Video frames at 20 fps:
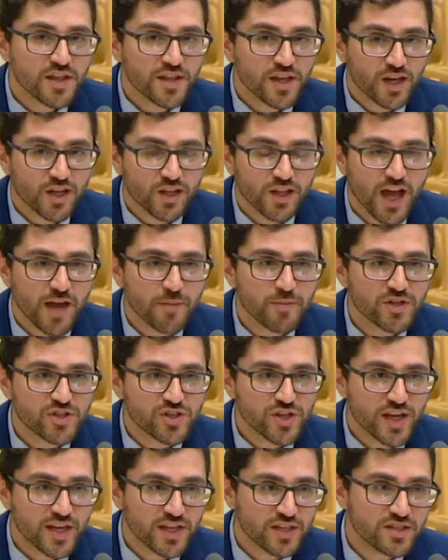that climate
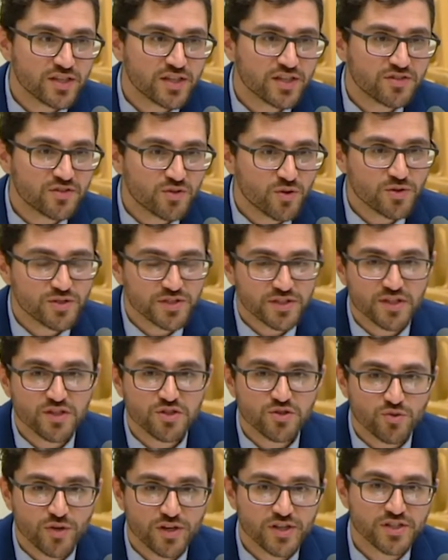change is causing the
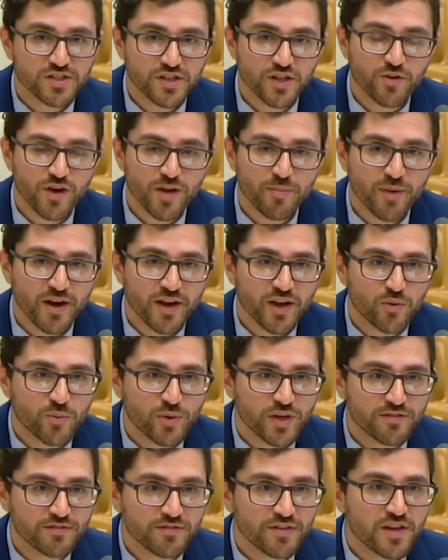destruction of the Great Barrier
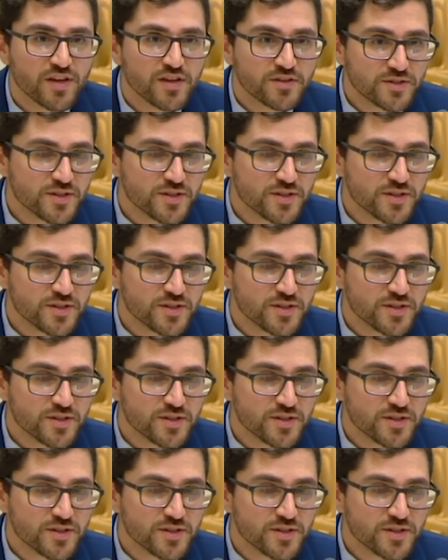Reef.